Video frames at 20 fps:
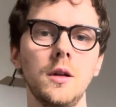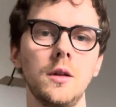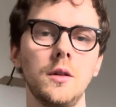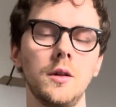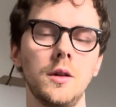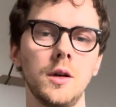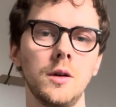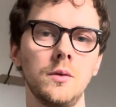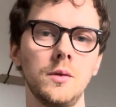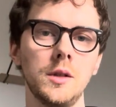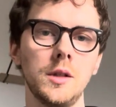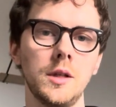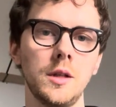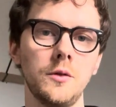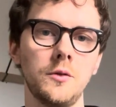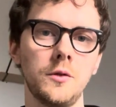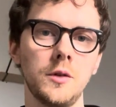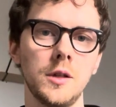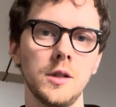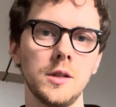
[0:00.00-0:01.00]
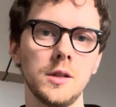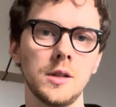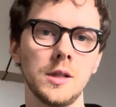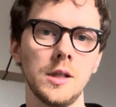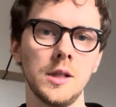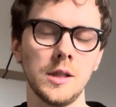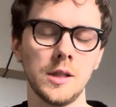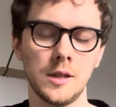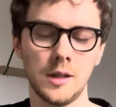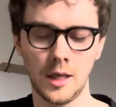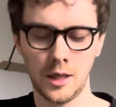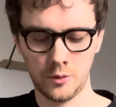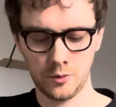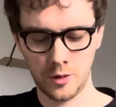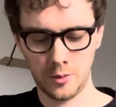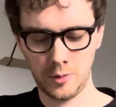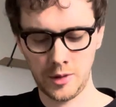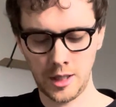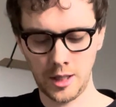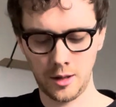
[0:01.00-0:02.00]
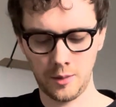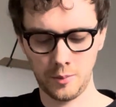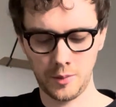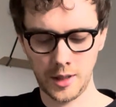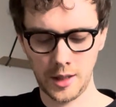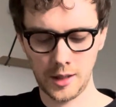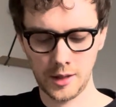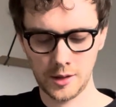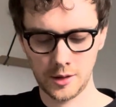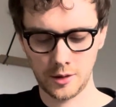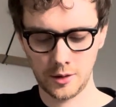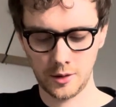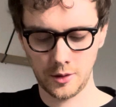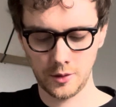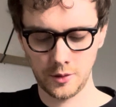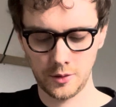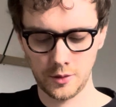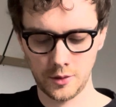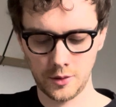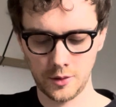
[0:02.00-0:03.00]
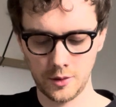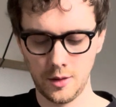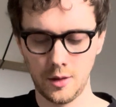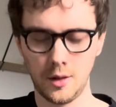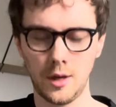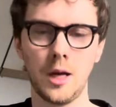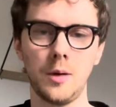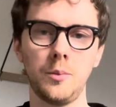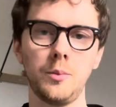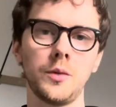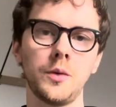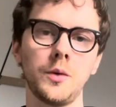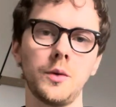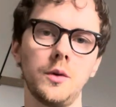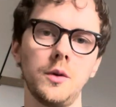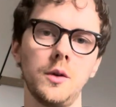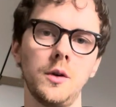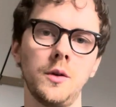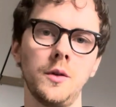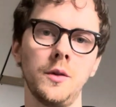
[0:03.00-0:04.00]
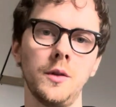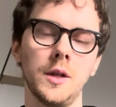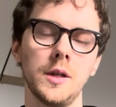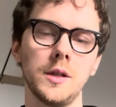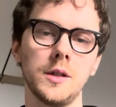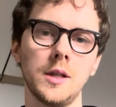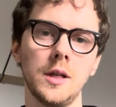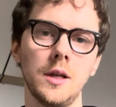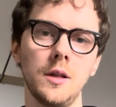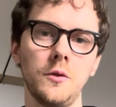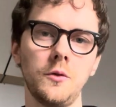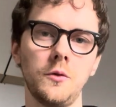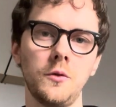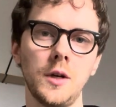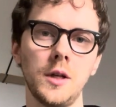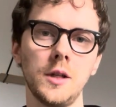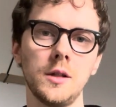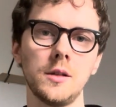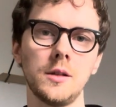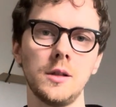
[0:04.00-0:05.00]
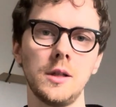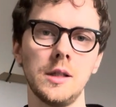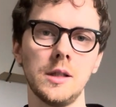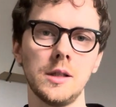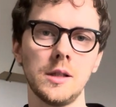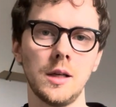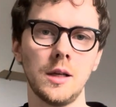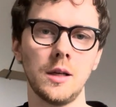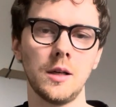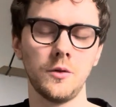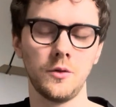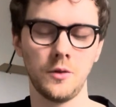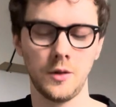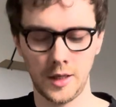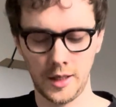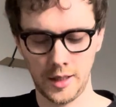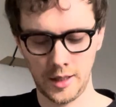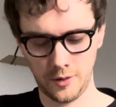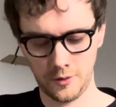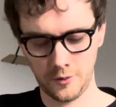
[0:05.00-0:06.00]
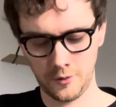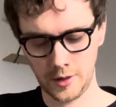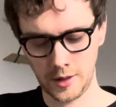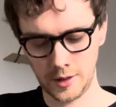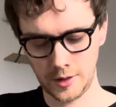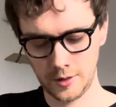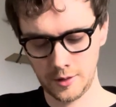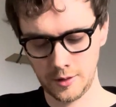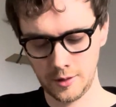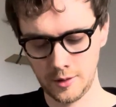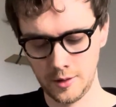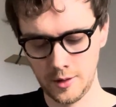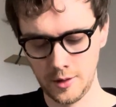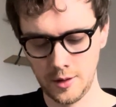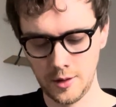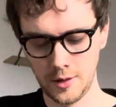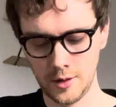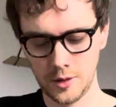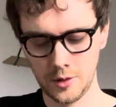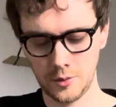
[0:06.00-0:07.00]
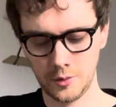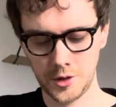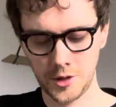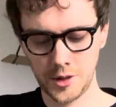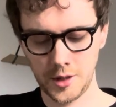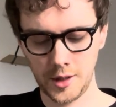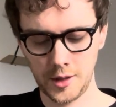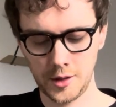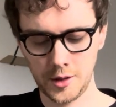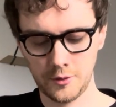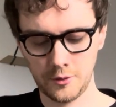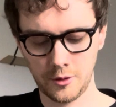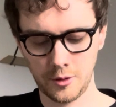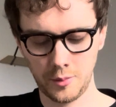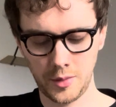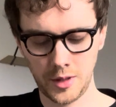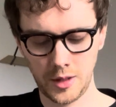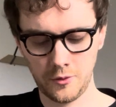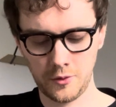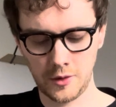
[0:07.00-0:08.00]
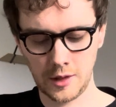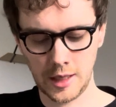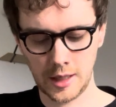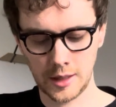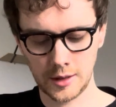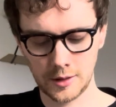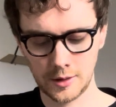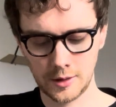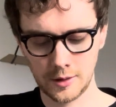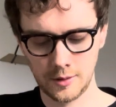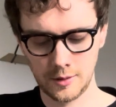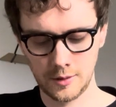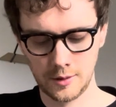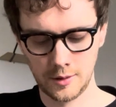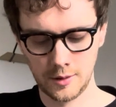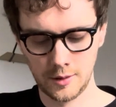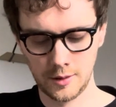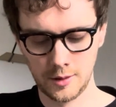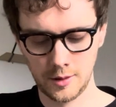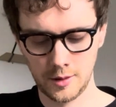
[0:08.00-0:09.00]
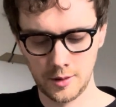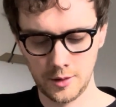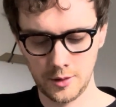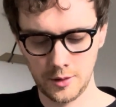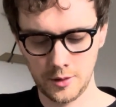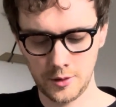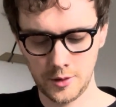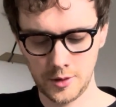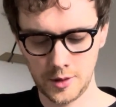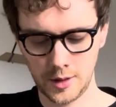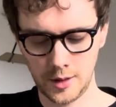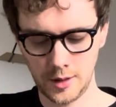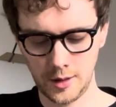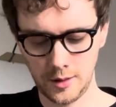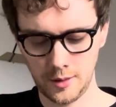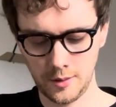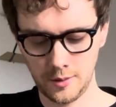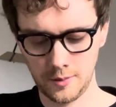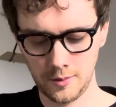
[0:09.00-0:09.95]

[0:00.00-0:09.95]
The only difference is that we play the bass note up on the 10th fret instead of the 8th fret. So we change from B flat to C.